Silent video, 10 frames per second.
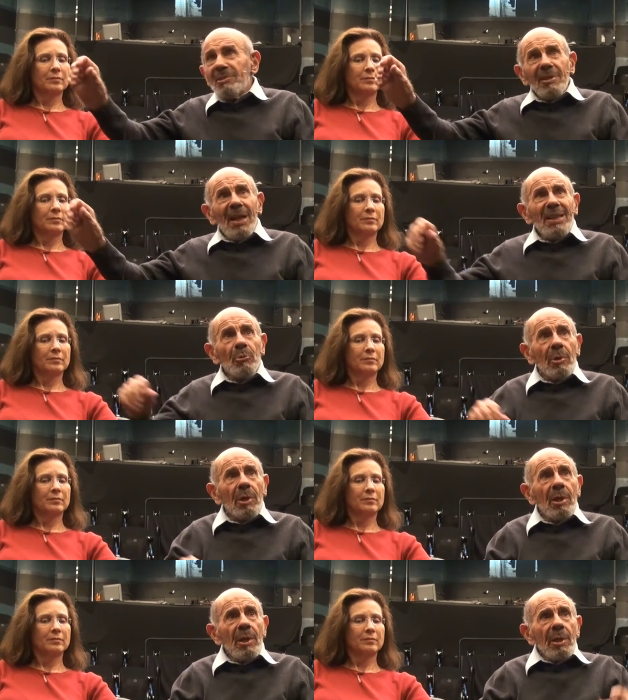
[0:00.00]
Speaker 1: isn't anywhere.
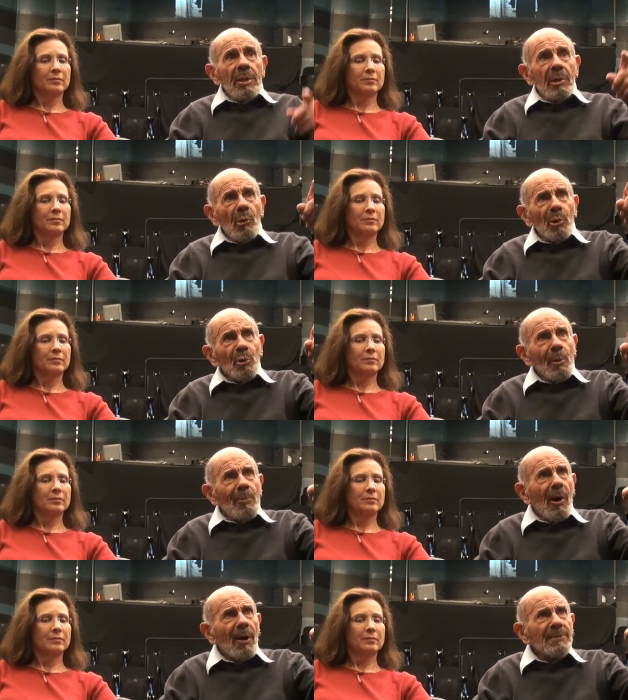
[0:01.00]
You go into a
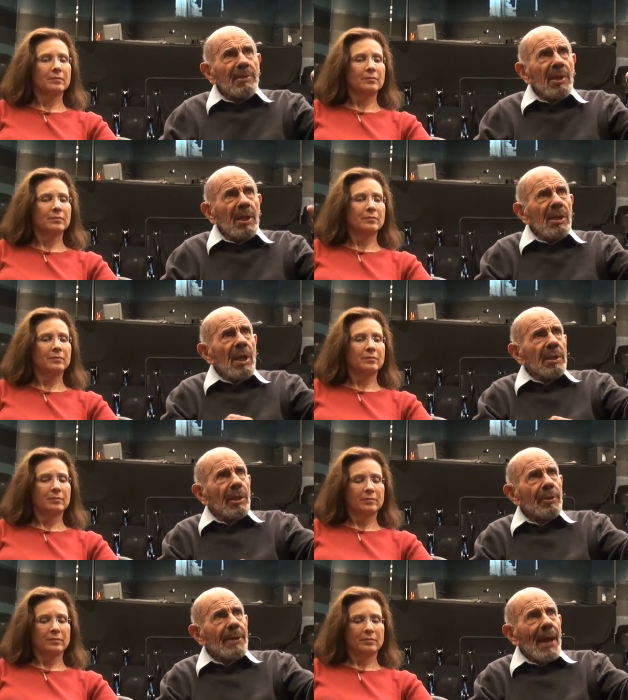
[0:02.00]
park today,
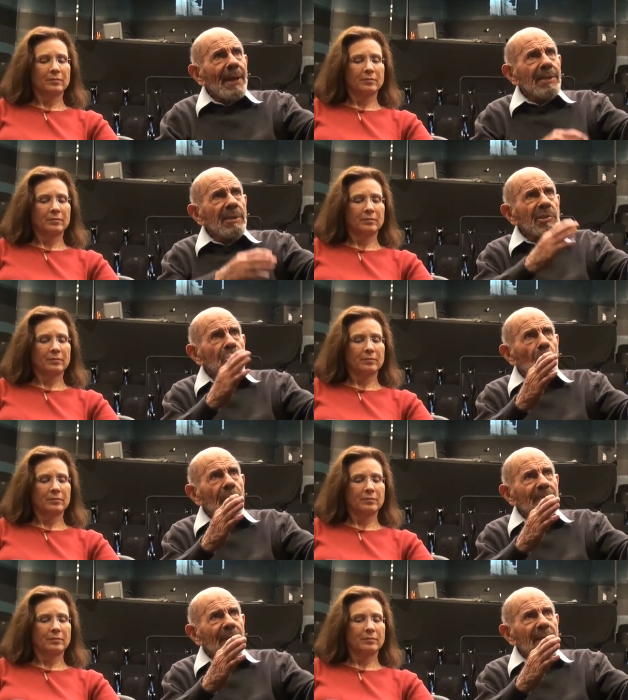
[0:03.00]
there are cannons,
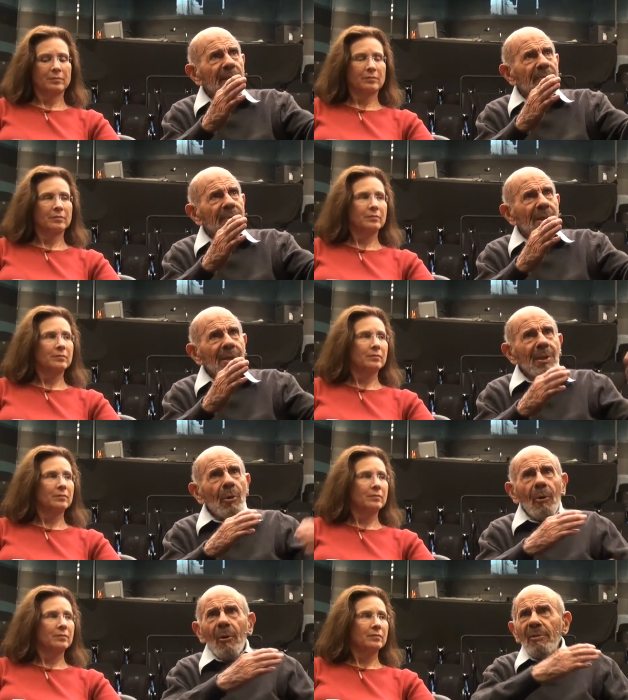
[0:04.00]
war tanks,
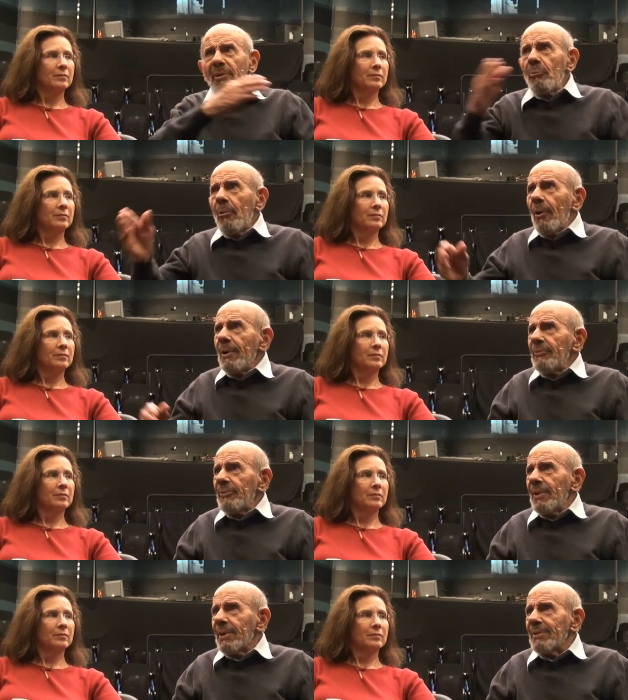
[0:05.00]
all the wrong
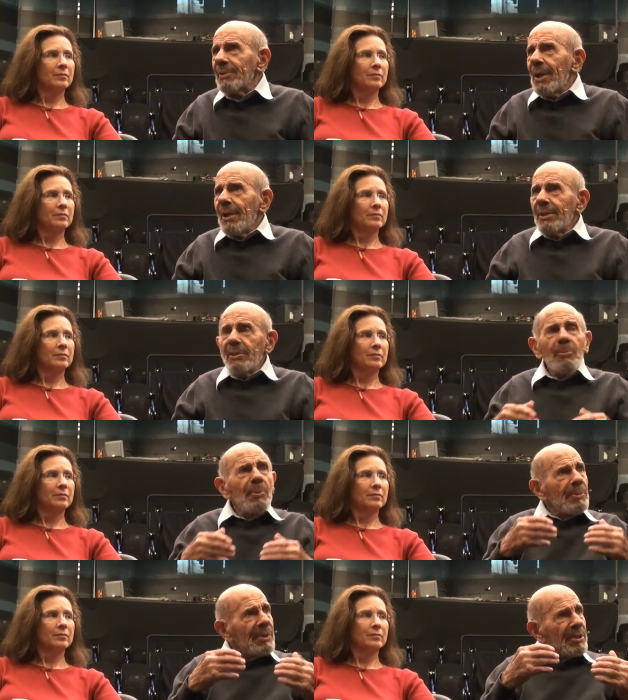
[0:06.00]
things. There
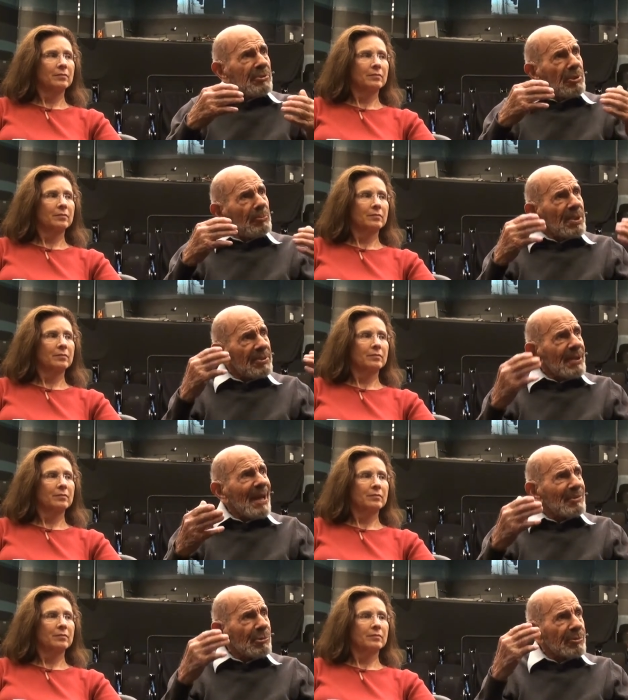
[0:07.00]
should be
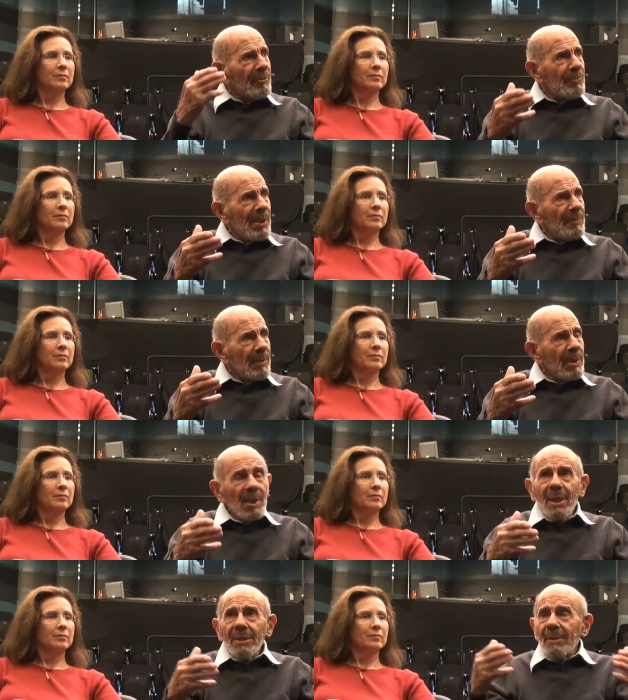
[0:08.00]
statues of people
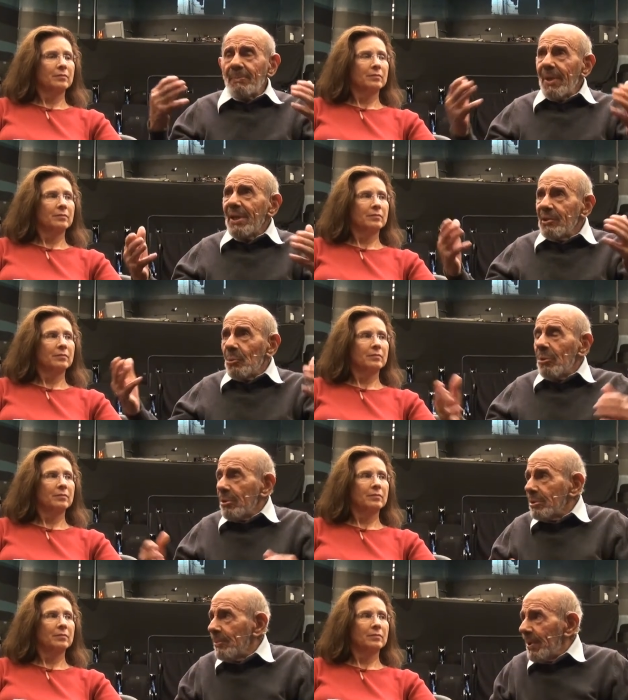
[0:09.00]
that made the
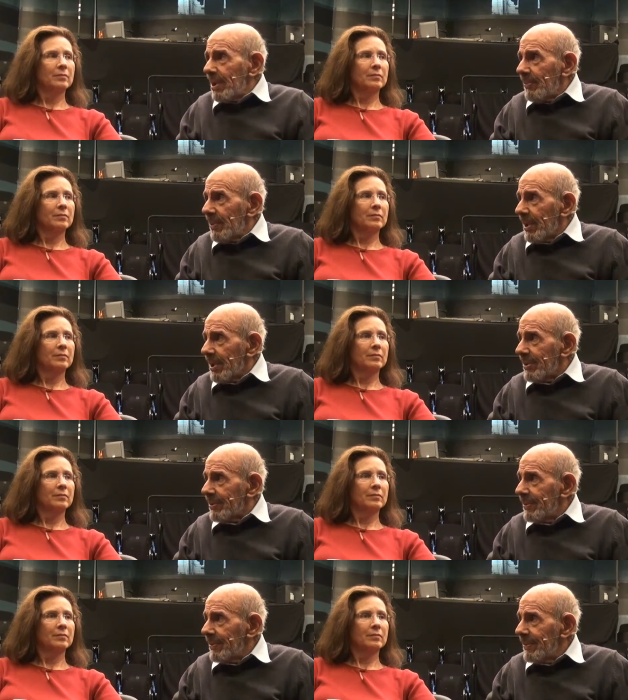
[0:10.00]
world a better place.